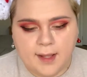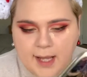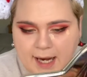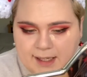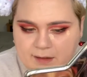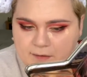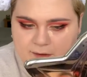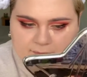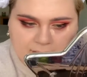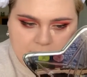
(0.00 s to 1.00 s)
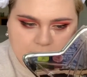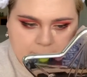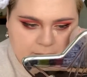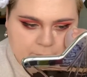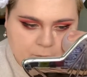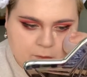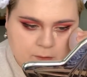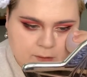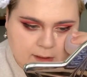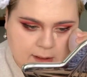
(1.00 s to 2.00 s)
I didn't think that I was
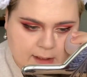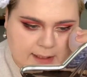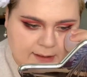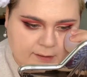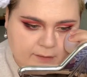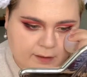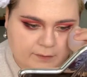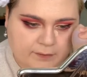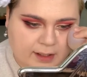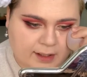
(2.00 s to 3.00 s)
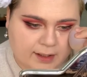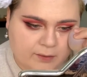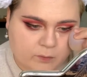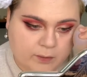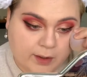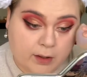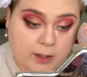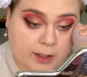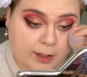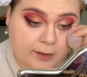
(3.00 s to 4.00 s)
beautiful. I didn't think that I was
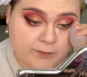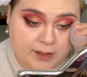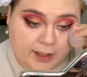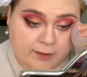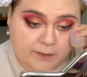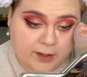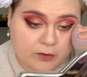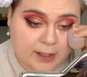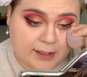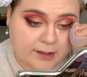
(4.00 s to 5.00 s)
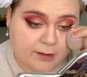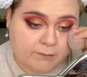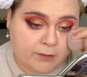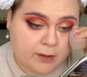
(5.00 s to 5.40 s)
honestly even decently attractive.